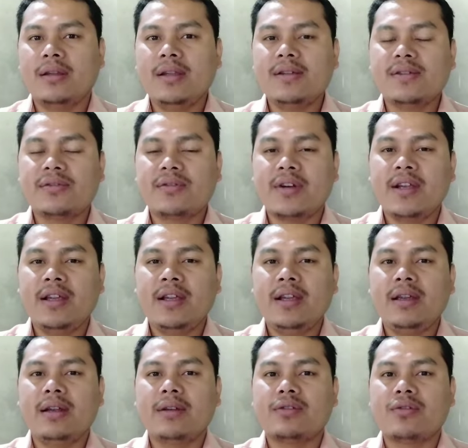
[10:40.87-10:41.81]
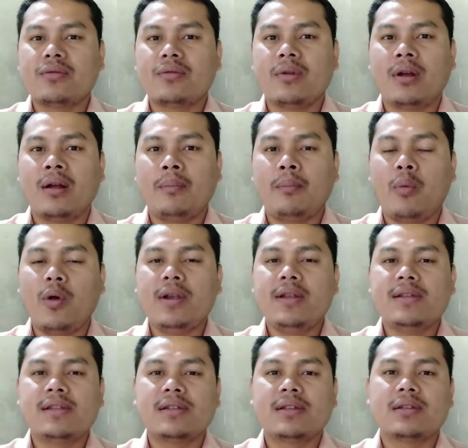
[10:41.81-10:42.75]
these three
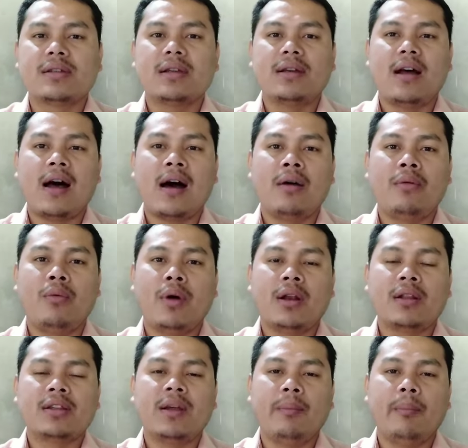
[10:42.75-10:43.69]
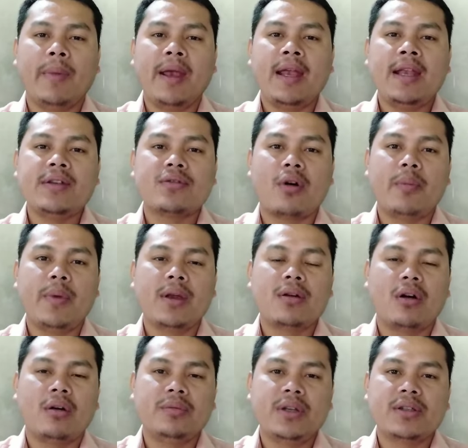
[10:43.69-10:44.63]
points were the main
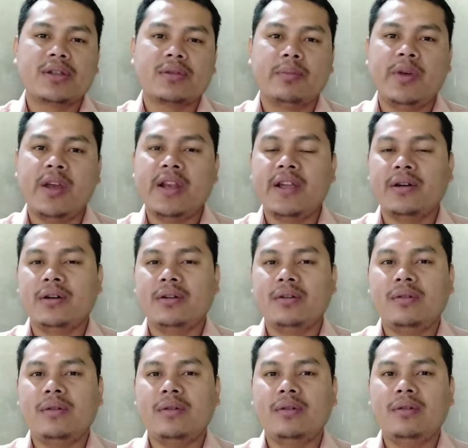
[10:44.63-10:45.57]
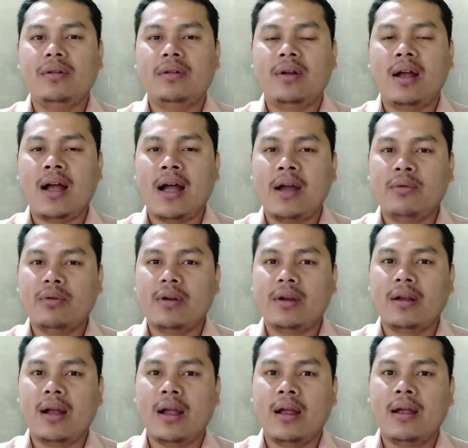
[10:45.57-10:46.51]
topic of this video. I
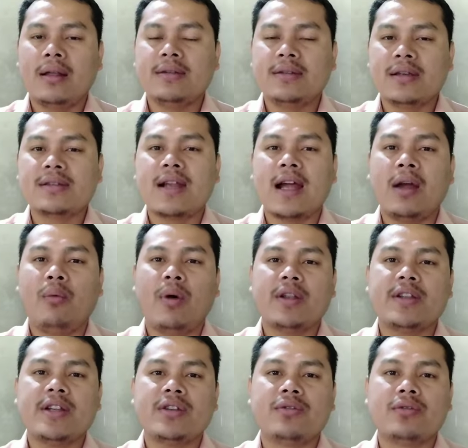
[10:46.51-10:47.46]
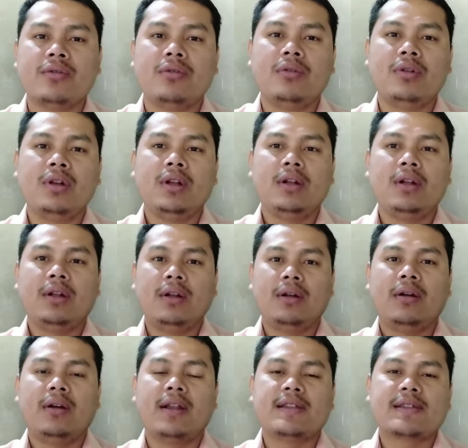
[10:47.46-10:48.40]
wanted to
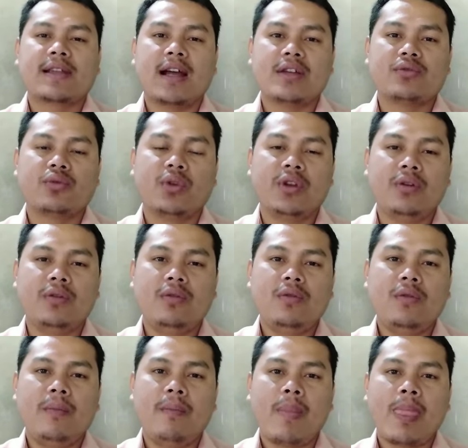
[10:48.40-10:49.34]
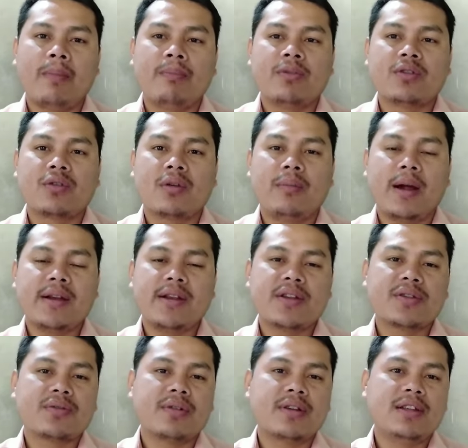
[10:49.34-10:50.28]
discuss with you. So my
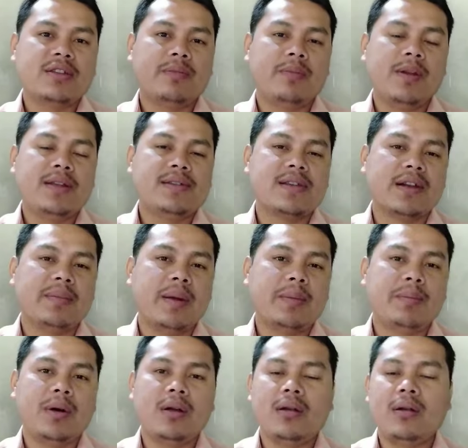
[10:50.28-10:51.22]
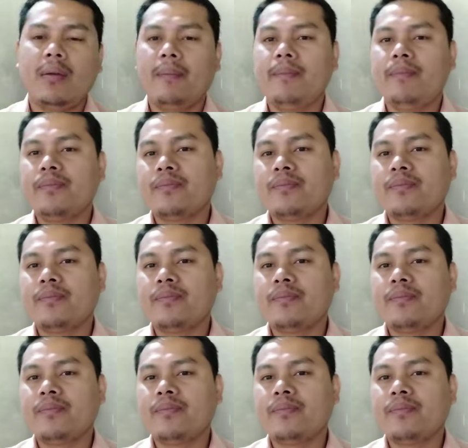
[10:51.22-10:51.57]
dear students, please remember,